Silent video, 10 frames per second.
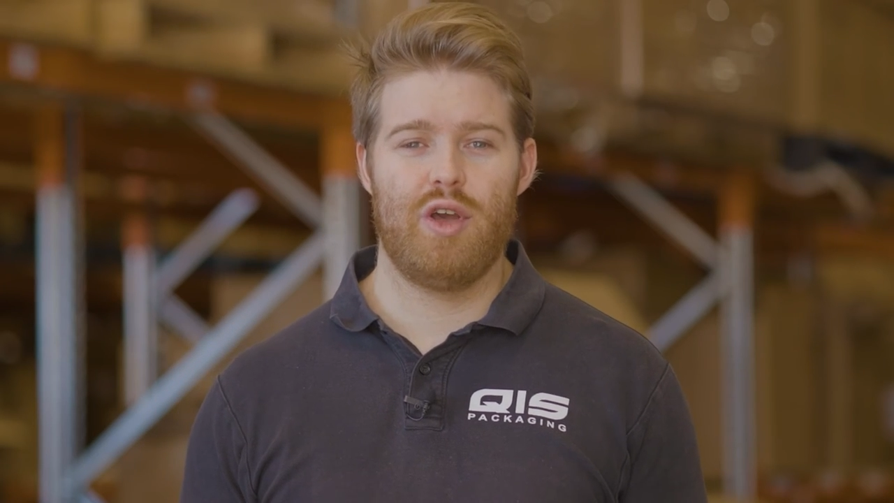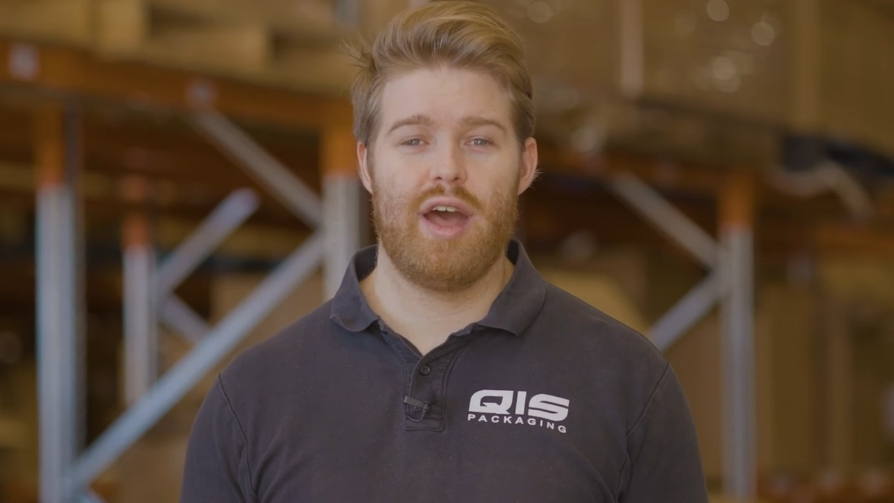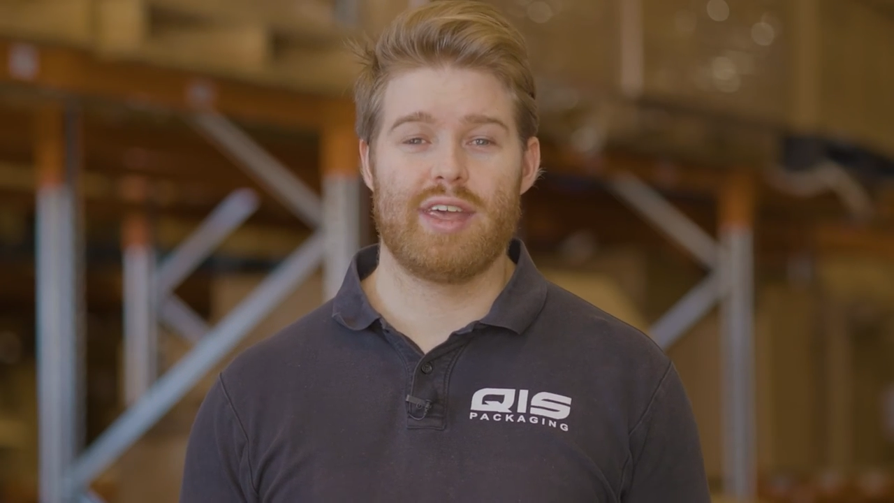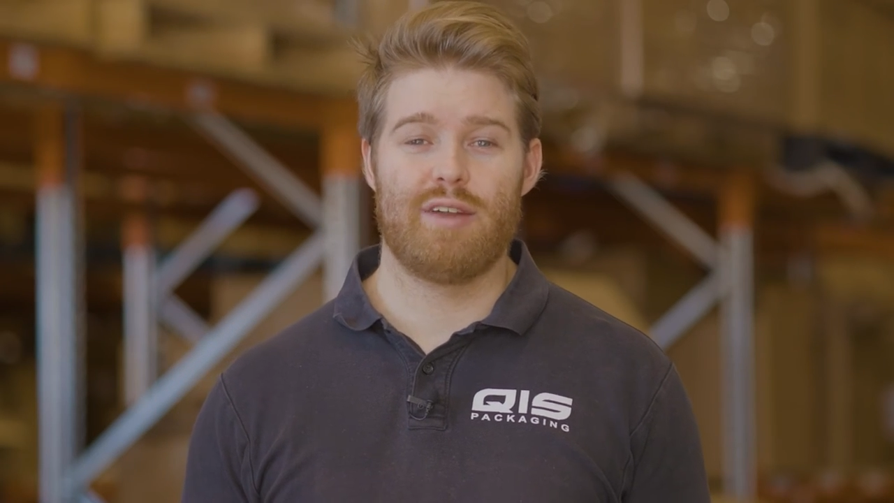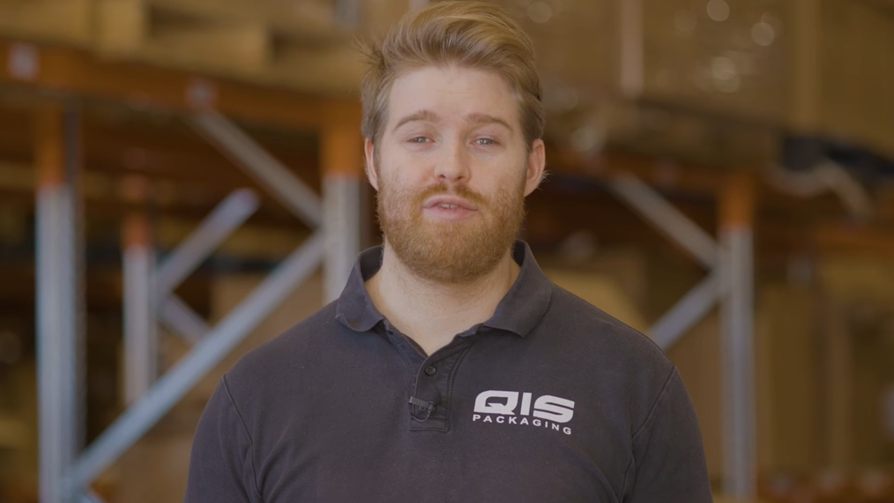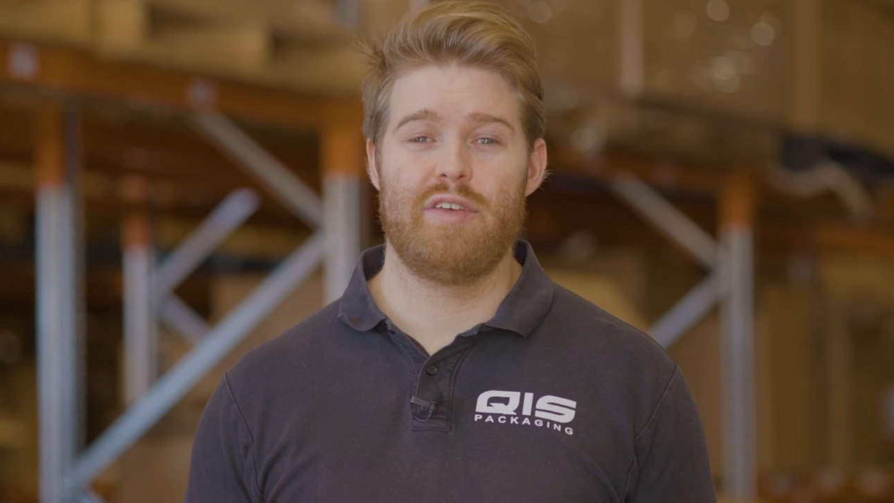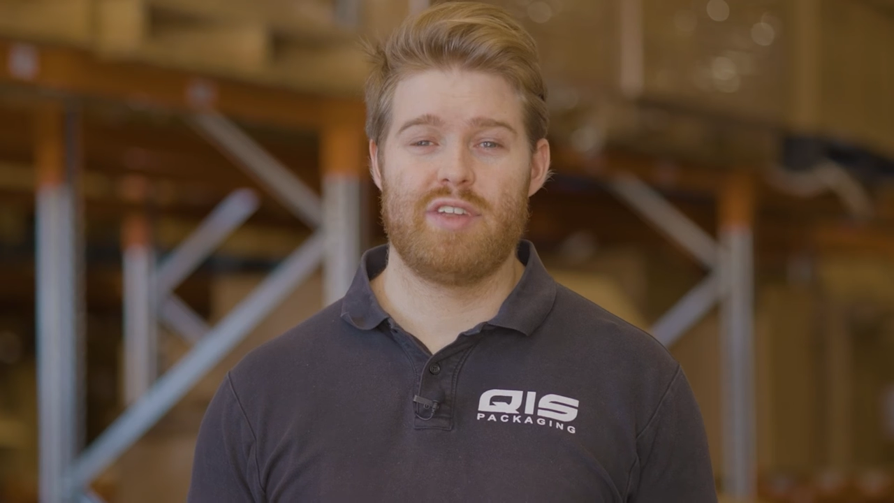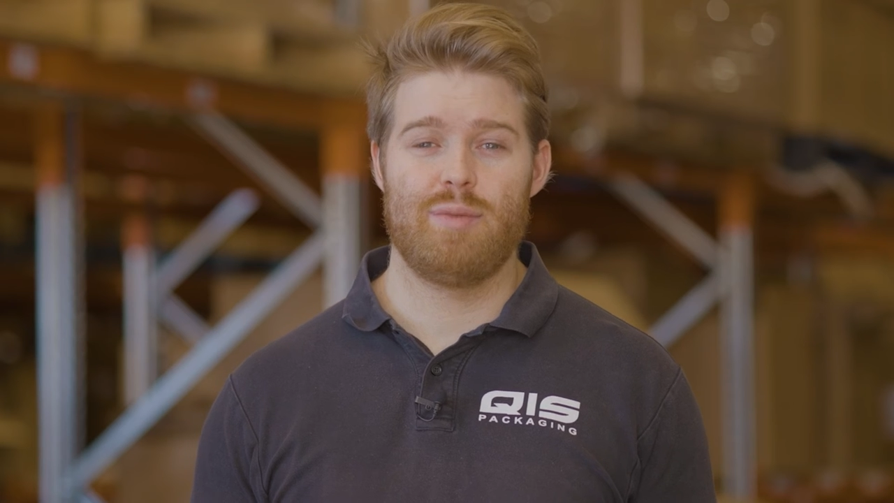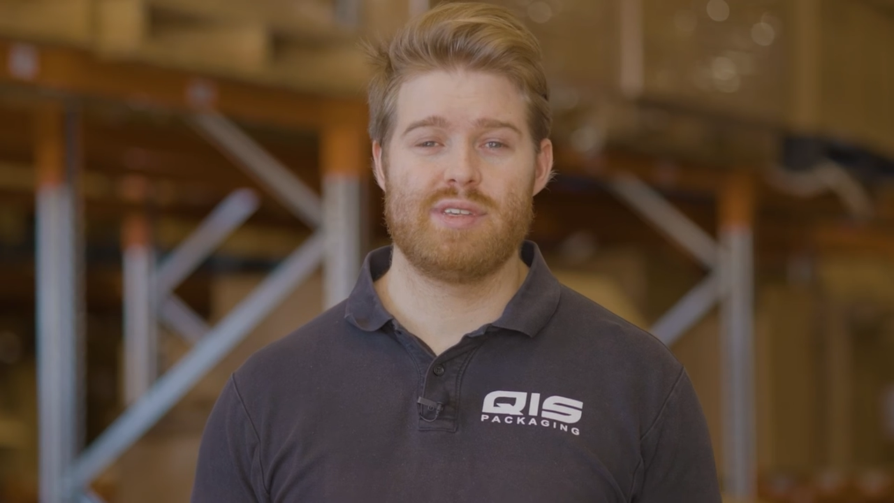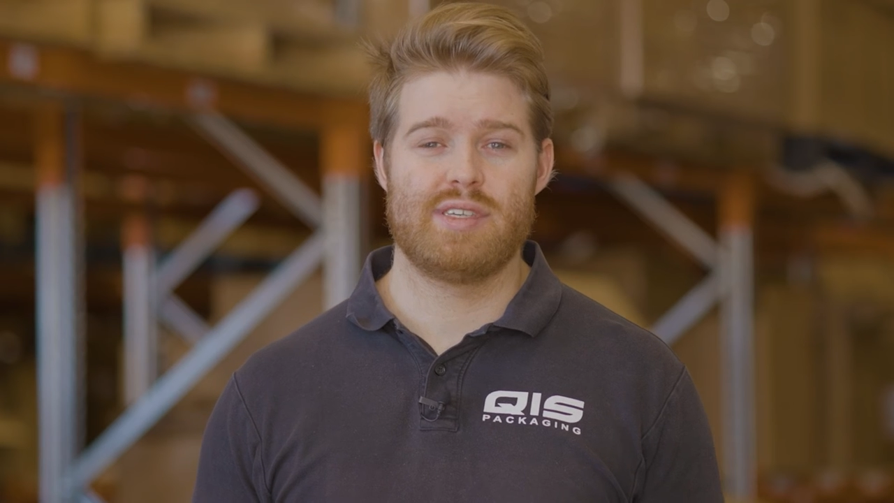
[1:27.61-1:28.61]
how to get
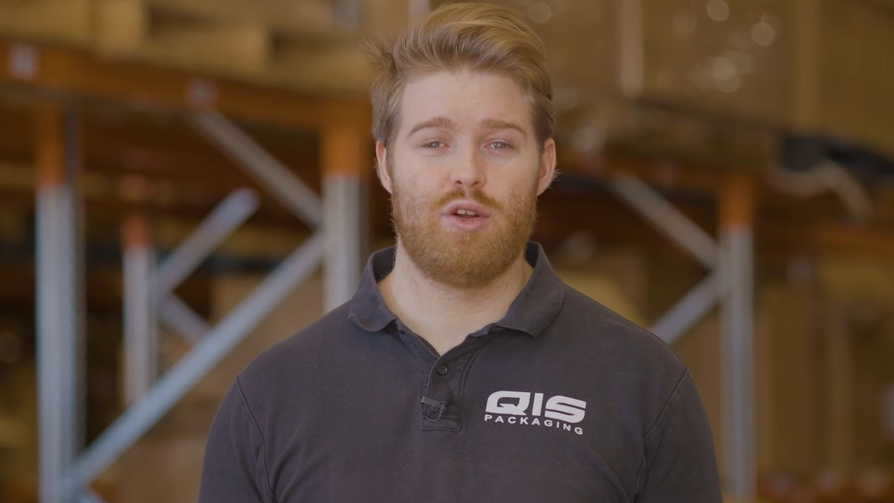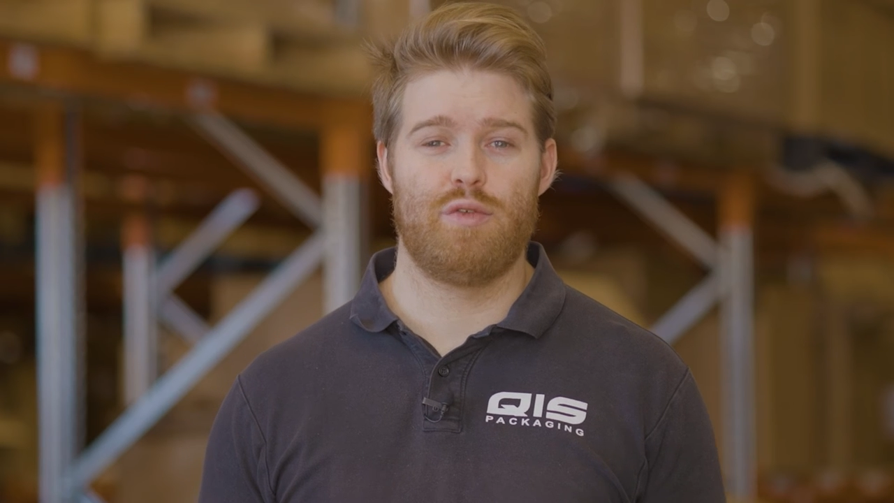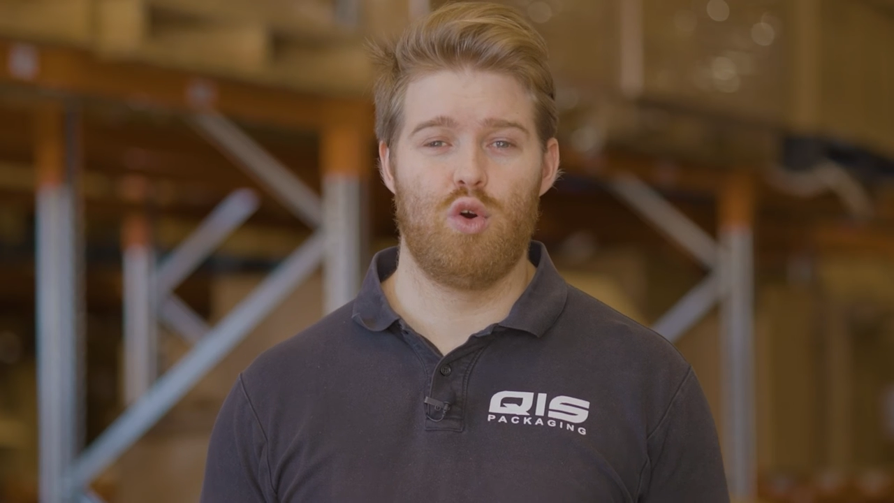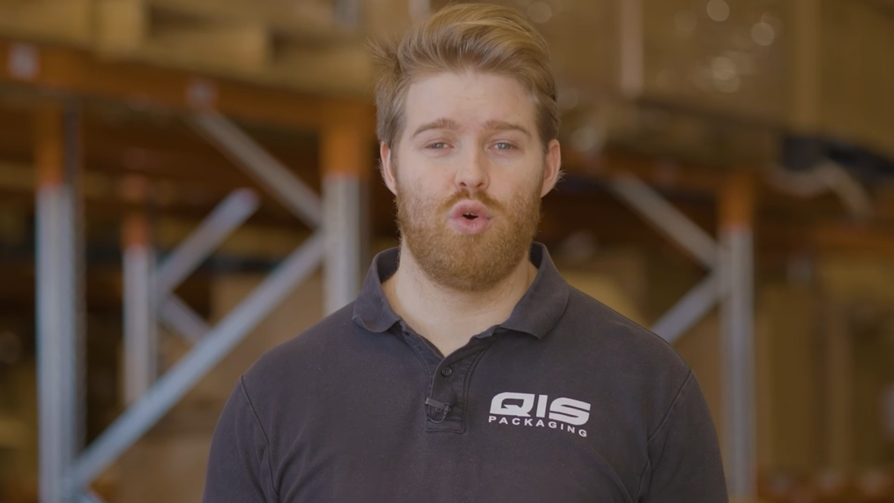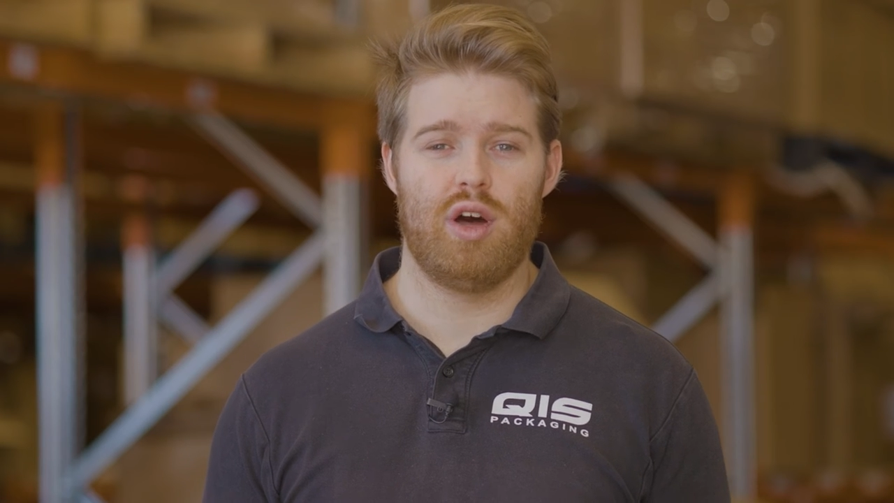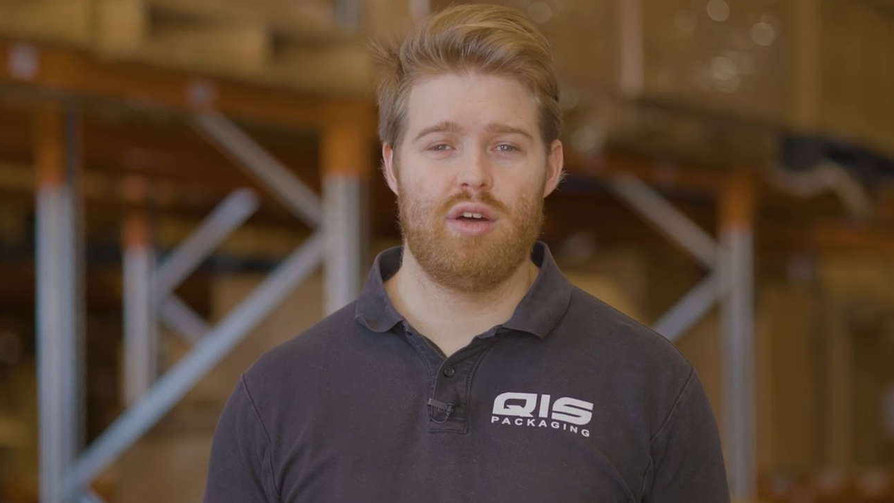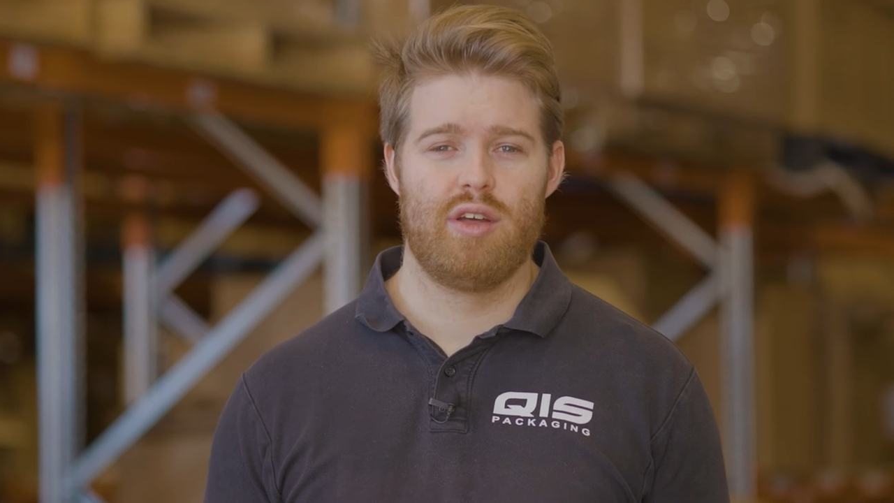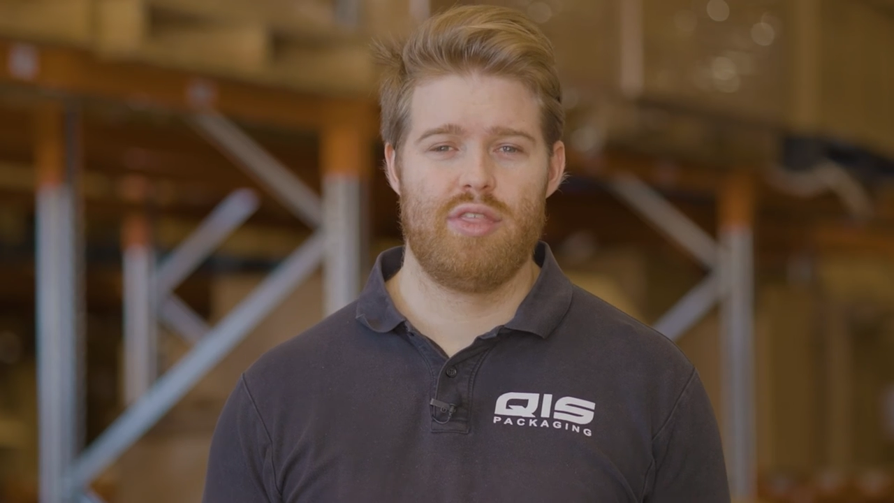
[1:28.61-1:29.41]
15% off your order,